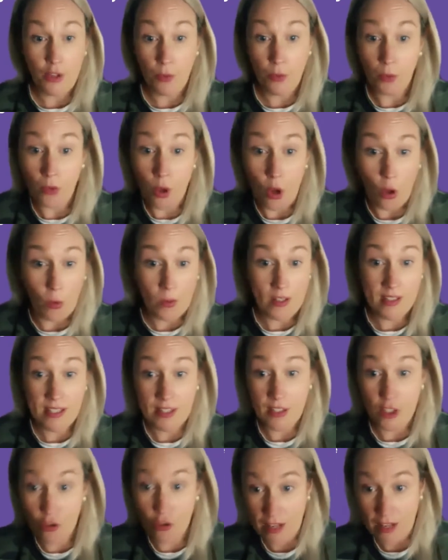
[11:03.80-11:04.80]
you will always see the
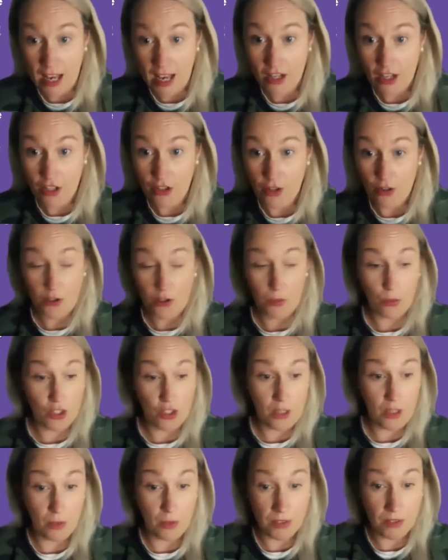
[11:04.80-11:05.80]
triage nurse. So
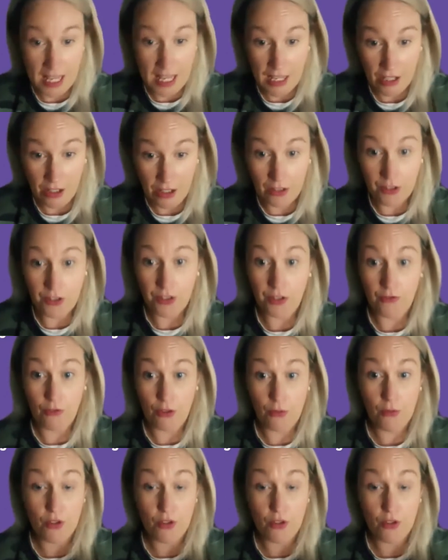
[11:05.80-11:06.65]
she will take you into a room.